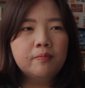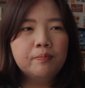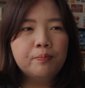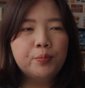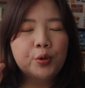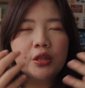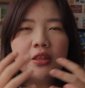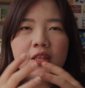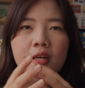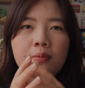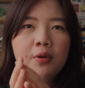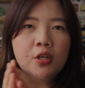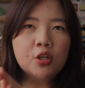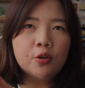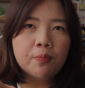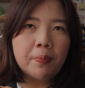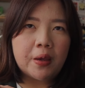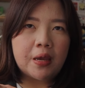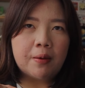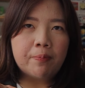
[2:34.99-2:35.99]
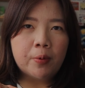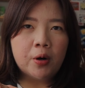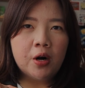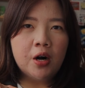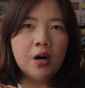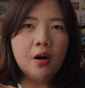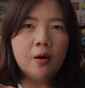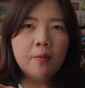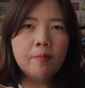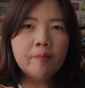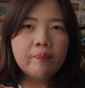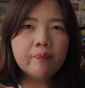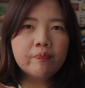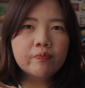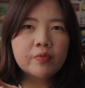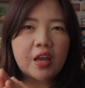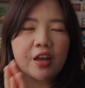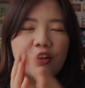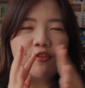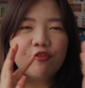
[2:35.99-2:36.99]
put them into paper
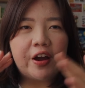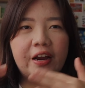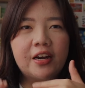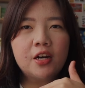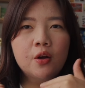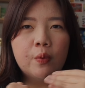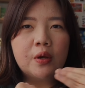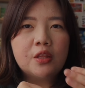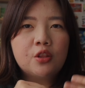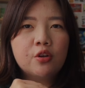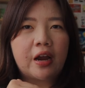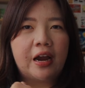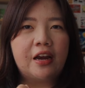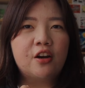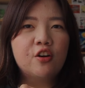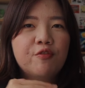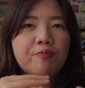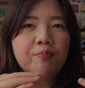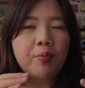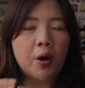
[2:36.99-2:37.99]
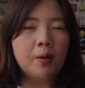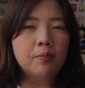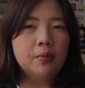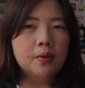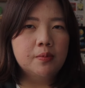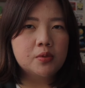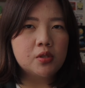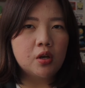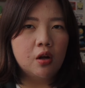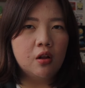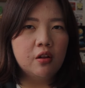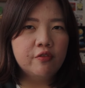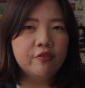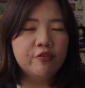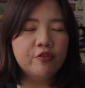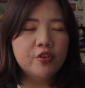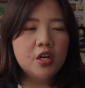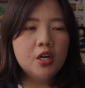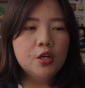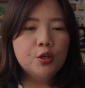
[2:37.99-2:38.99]
and find a way to kind of problem solve.